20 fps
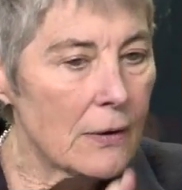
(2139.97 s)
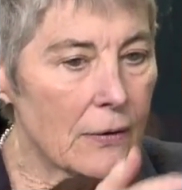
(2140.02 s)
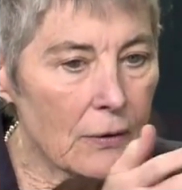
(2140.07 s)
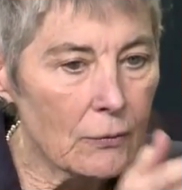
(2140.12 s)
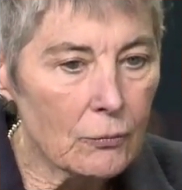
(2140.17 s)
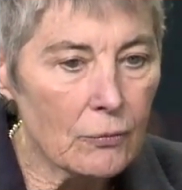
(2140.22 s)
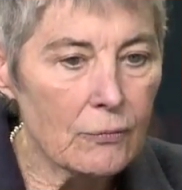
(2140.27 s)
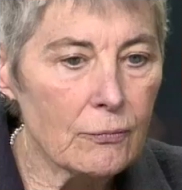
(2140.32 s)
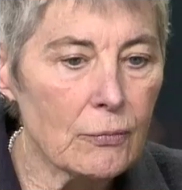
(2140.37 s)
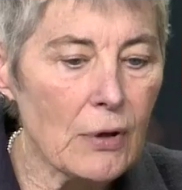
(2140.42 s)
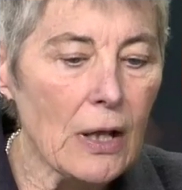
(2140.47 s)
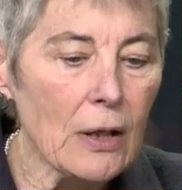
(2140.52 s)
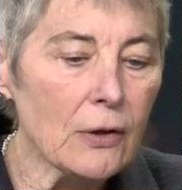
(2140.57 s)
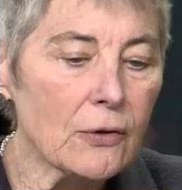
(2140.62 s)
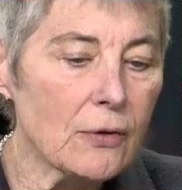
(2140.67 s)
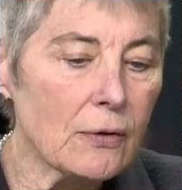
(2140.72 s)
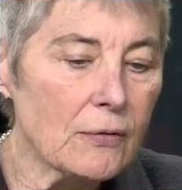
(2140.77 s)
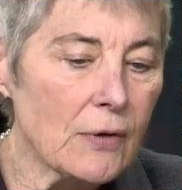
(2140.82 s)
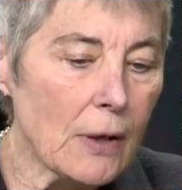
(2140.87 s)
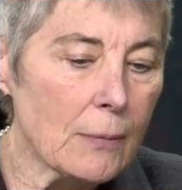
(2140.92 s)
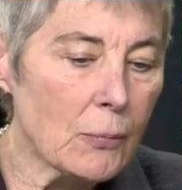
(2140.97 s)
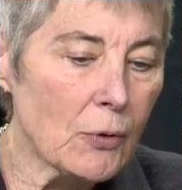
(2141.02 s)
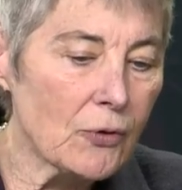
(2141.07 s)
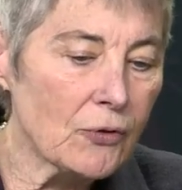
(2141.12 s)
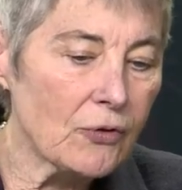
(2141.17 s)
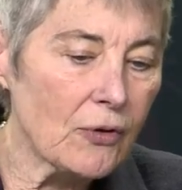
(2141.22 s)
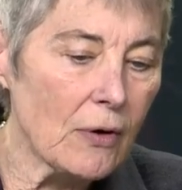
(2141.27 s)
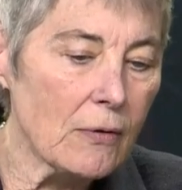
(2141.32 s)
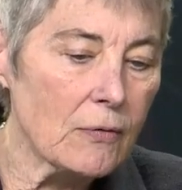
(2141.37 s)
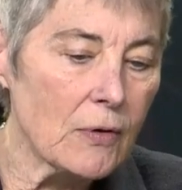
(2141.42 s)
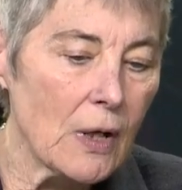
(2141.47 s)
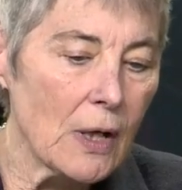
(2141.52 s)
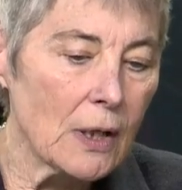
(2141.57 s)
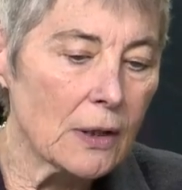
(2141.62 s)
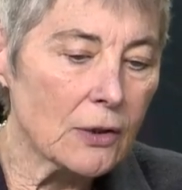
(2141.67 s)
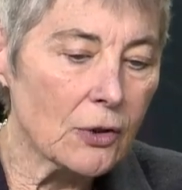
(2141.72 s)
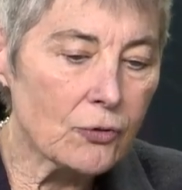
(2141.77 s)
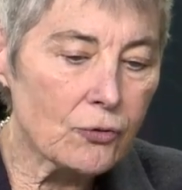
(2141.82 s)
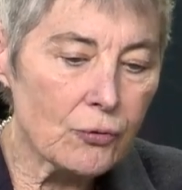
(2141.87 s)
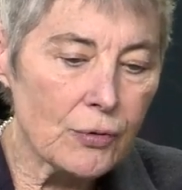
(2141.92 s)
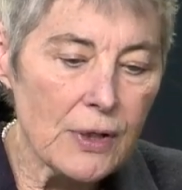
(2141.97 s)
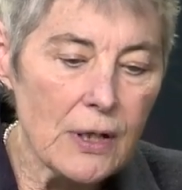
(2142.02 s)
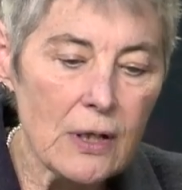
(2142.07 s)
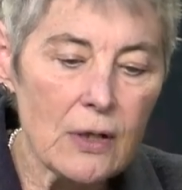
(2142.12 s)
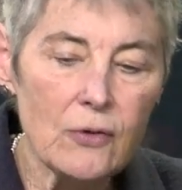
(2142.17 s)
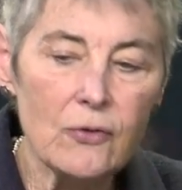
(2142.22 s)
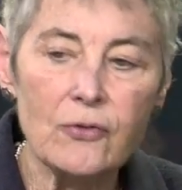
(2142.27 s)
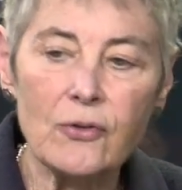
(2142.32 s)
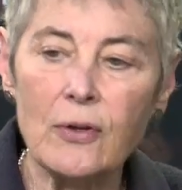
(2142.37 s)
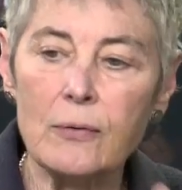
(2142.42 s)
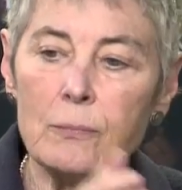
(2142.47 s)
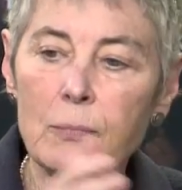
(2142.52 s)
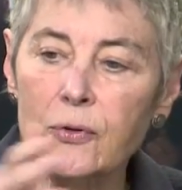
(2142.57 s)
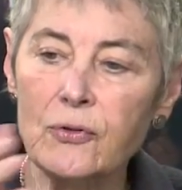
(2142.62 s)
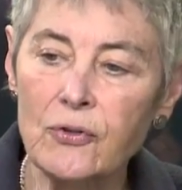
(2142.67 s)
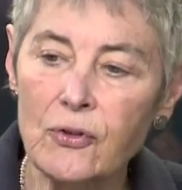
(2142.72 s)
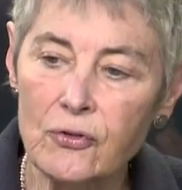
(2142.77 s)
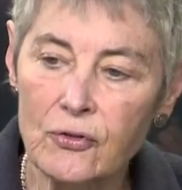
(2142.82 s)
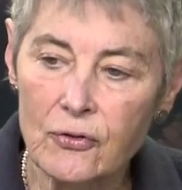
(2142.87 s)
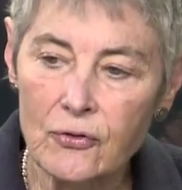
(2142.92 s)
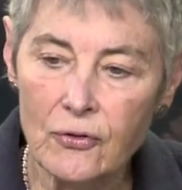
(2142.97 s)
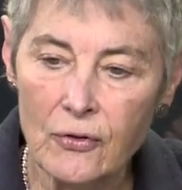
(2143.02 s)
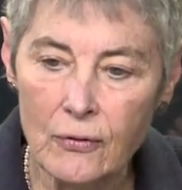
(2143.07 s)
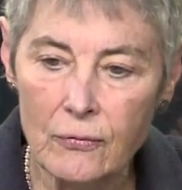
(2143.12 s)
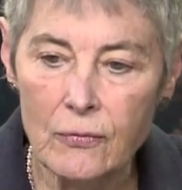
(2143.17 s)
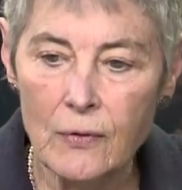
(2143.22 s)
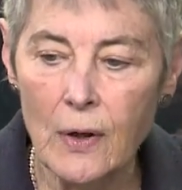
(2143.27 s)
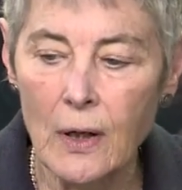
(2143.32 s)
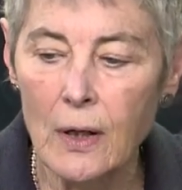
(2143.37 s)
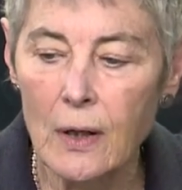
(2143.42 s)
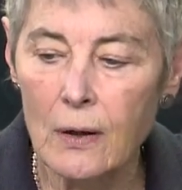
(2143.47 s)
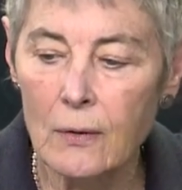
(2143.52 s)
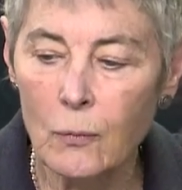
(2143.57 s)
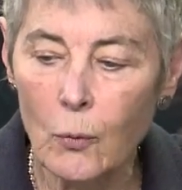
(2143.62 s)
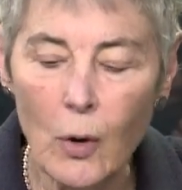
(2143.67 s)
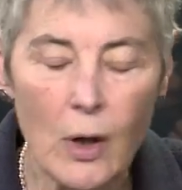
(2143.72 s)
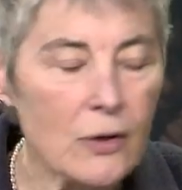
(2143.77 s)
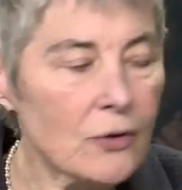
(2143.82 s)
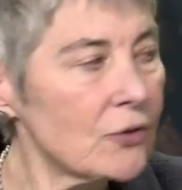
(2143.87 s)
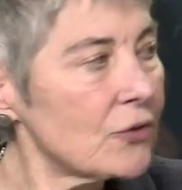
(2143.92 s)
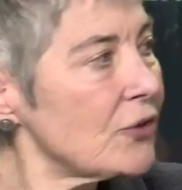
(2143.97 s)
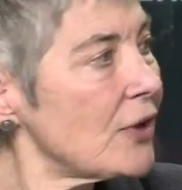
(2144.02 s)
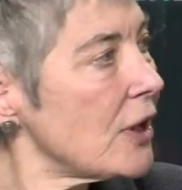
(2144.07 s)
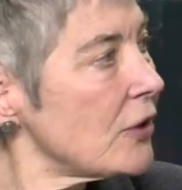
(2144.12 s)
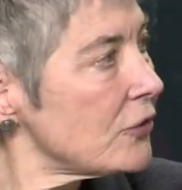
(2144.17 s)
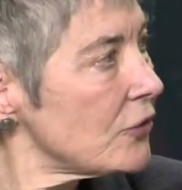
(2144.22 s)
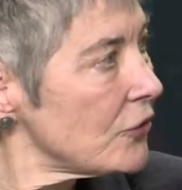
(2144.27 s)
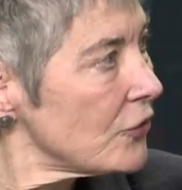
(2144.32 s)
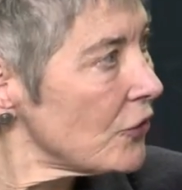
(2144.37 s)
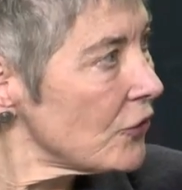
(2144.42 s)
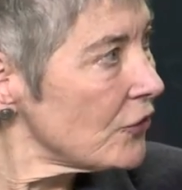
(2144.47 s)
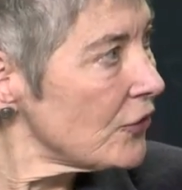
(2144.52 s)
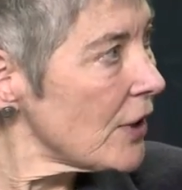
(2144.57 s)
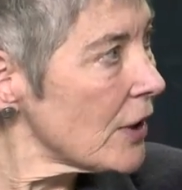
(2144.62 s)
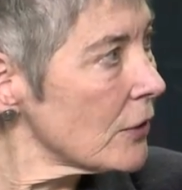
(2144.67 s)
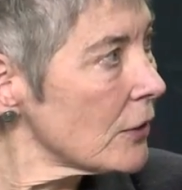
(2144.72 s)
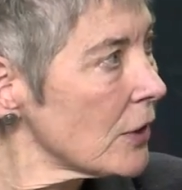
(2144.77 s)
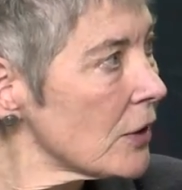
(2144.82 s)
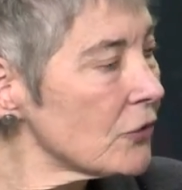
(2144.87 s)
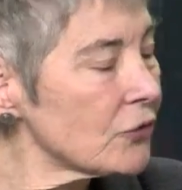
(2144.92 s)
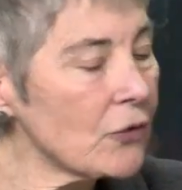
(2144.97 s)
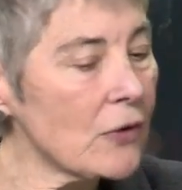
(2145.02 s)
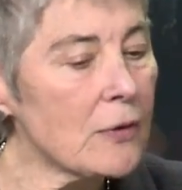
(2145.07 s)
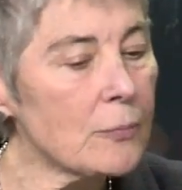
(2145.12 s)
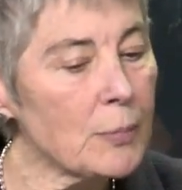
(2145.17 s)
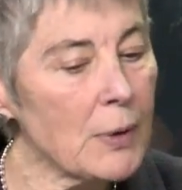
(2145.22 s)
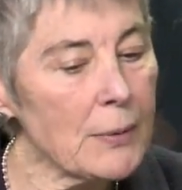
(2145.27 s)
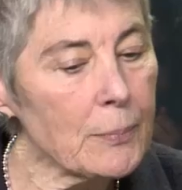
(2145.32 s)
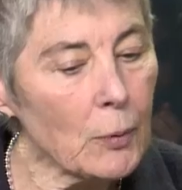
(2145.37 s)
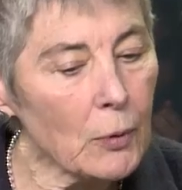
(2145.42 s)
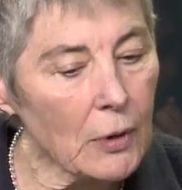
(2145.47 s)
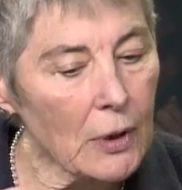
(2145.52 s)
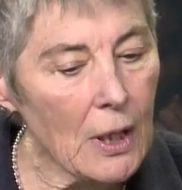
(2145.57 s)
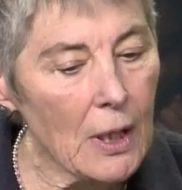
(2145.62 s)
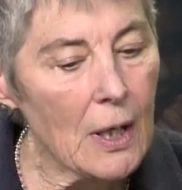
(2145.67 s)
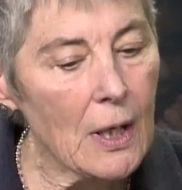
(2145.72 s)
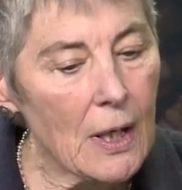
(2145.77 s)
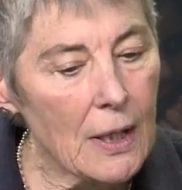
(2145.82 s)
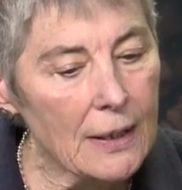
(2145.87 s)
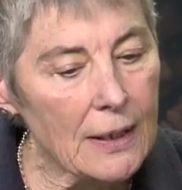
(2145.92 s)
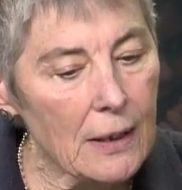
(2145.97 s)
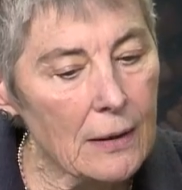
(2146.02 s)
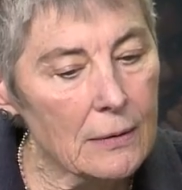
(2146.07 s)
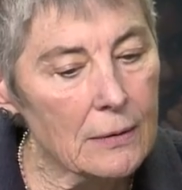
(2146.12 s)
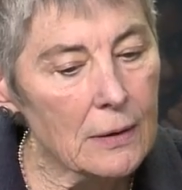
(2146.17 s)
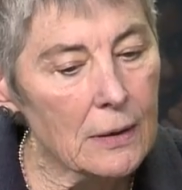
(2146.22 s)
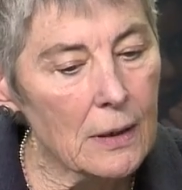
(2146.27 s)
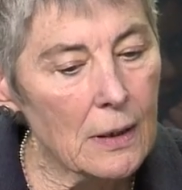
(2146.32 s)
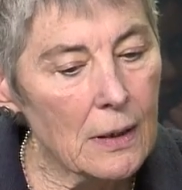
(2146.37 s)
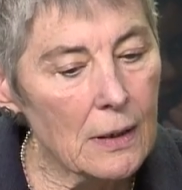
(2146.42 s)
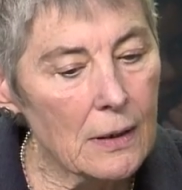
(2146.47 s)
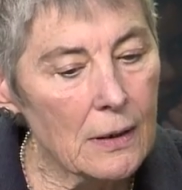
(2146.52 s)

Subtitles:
the relative numbers of latrines and positions of water stations, et cetera, so that people can,